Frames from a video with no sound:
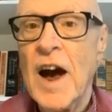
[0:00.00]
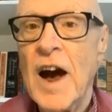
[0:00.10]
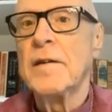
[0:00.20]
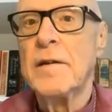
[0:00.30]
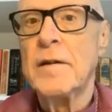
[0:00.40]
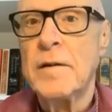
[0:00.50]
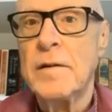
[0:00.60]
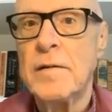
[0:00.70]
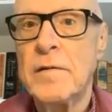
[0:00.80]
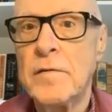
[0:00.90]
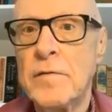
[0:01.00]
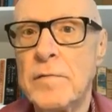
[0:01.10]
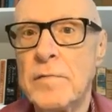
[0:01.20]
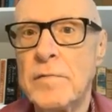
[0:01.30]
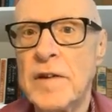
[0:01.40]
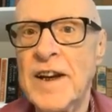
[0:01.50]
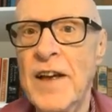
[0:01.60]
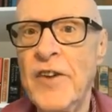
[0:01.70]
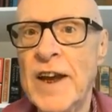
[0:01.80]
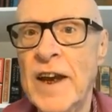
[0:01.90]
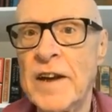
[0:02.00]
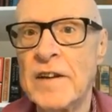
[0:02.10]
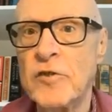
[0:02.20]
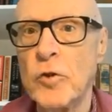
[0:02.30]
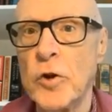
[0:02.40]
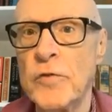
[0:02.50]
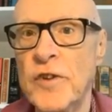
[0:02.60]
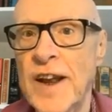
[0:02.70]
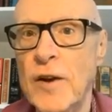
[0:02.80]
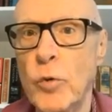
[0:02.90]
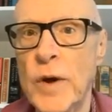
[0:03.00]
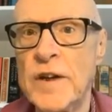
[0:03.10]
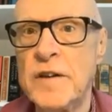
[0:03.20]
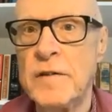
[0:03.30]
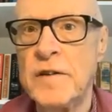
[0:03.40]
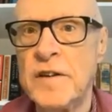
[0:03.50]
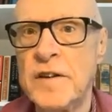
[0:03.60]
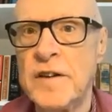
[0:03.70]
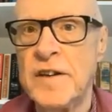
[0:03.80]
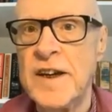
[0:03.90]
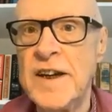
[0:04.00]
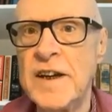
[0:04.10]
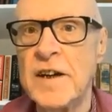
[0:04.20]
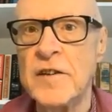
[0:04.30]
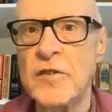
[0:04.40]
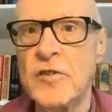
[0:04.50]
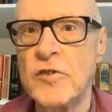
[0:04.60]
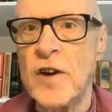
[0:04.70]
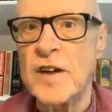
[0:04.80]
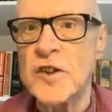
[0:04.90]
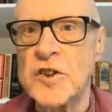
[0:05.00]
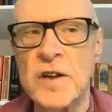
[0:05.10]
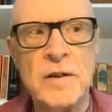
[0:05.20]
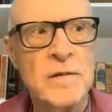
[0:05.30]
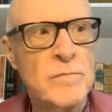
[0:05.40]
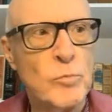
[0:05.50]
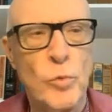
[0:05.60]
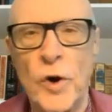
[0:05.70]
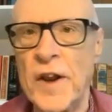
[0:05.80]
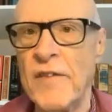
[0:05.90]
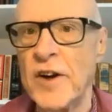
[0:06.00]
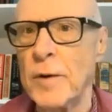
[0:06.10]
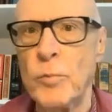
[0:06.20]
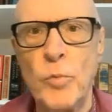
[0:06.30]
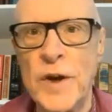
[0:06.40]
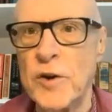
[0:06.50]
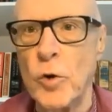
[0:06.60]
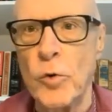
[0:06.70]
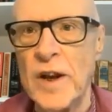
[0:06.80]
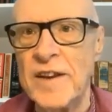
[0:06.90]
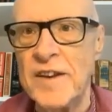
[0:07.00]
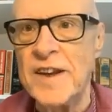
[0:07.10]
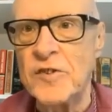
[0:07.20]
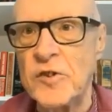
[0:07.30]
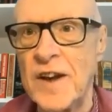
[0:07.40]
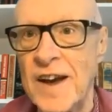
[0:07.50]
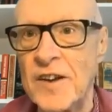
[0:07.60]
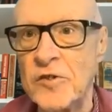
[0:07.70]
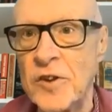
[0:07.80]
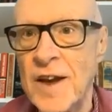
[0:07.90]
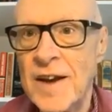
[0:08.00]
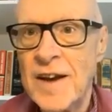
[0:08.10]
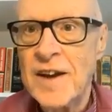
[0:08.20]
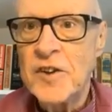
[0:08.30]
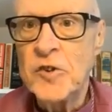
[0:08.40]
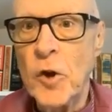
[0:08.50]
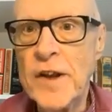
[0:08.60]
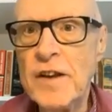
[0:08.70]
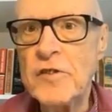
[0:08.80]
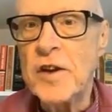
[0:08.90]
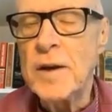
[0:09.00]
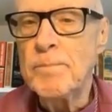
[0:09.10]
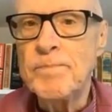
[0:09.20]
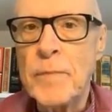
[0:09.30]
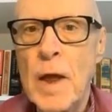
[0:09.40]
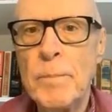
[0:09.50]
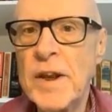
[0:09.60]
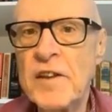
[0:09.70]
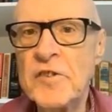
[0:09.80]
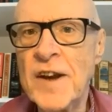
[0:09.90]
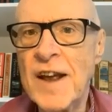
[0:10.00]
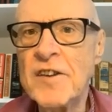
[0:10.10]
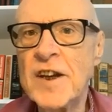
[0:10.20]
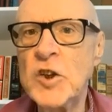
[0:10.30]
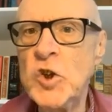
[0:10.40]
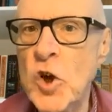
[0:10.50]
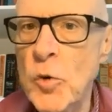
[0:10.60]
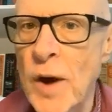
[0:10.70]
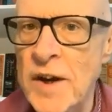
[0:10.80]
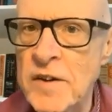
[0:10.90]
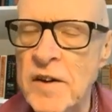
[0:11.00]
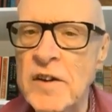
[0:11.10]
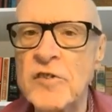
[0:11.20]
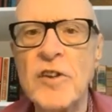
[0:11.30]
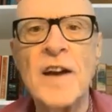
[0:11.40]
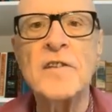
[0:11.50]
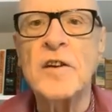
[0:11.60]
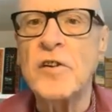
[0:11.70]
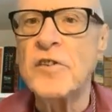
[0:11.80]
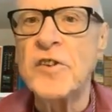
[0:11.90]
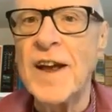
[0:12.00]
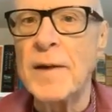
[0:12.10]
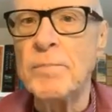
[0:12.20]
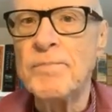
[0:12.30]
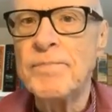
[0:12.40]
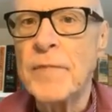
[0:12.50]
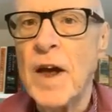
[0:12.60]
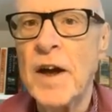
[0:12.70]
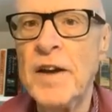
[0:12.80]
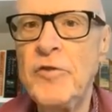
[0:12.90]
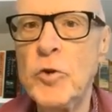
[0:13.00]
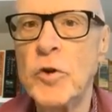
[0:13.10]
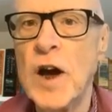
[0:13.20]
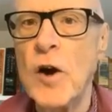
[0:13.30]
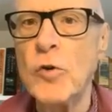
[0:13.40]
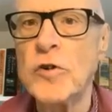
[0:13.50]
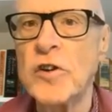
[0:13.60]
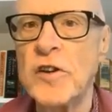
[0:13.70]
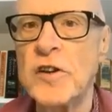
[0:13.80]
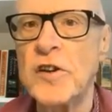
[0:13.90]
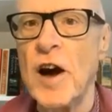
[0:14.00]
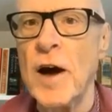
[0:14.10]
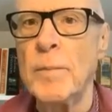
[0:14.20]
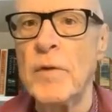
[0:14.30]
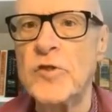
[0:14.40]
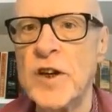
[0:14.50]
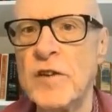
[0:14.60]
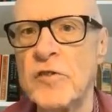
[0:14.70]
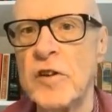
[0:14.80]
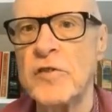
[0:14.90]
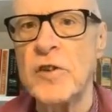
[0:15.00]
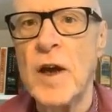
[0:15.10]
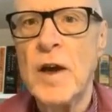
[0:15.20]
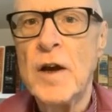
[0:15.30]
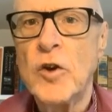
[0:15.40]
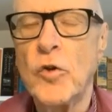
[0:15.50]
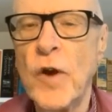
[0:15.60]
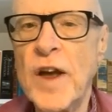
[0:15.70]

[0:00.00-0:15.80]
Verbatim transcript: And living in a sort of liquid deconstruction, whatever we call it these days. It's not easy, but there's nothing new under the sun, Cristian. And if you go to the time of Jesus,